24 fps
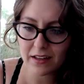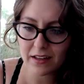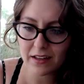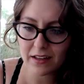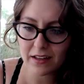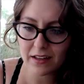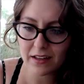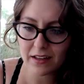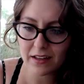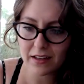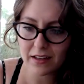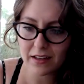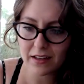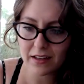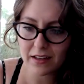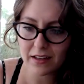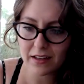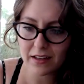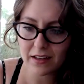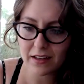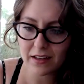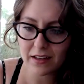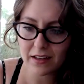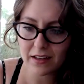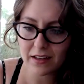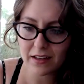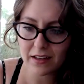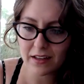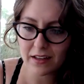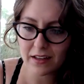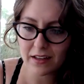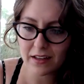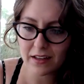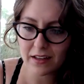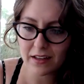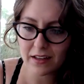Did you recall
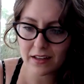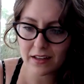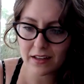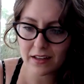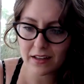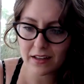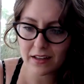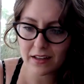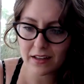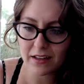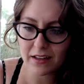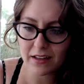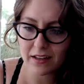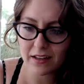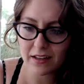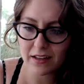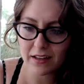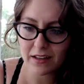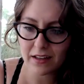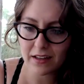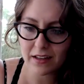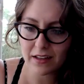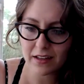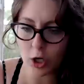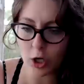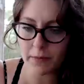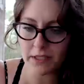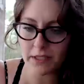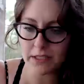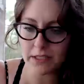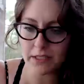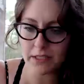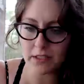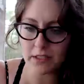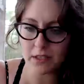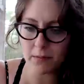my comment on the German
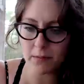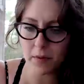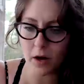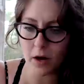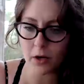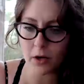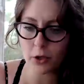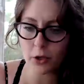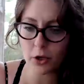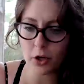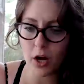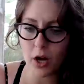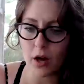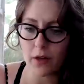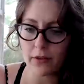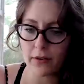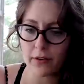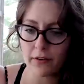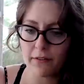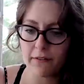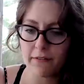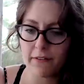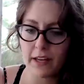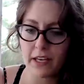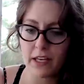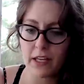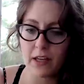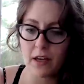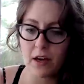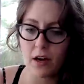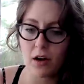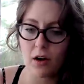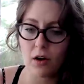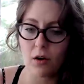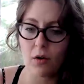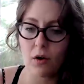system on your other
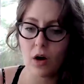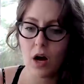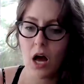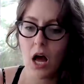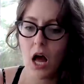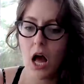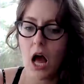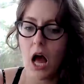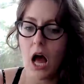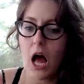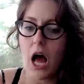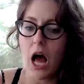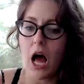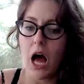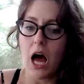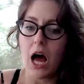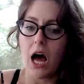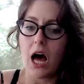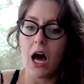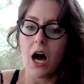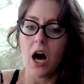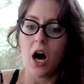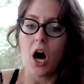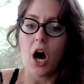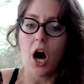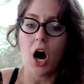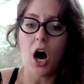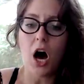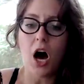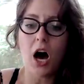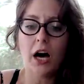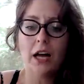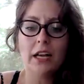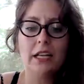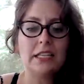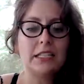video?
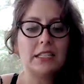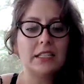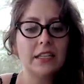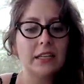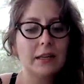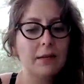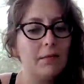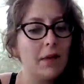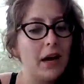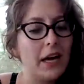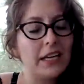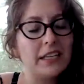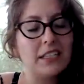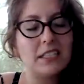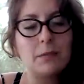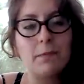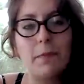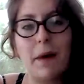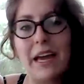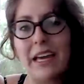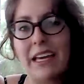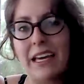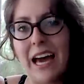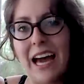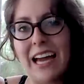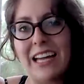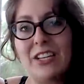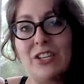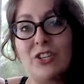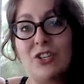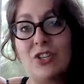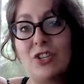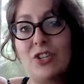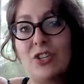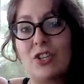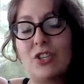Honestly, Mike Spike, I
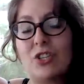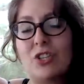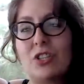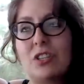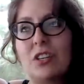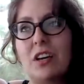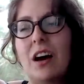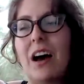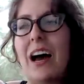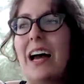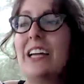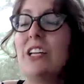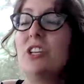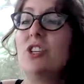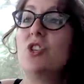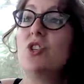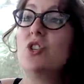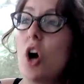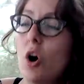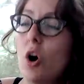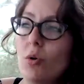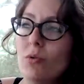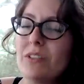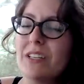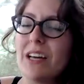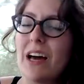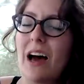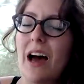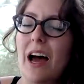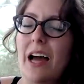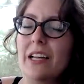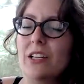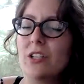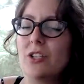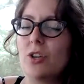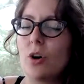don't
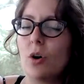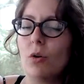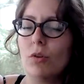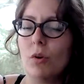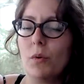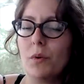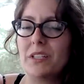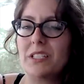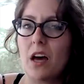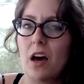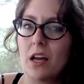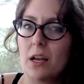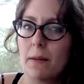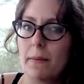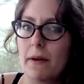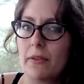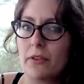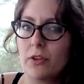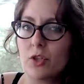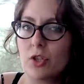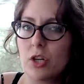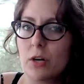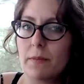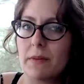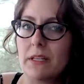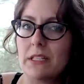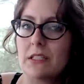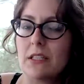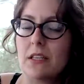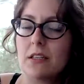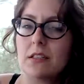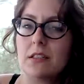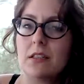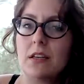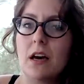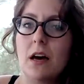know a ton about the German
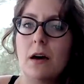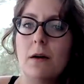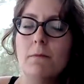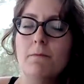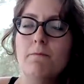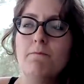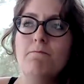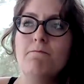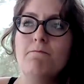system.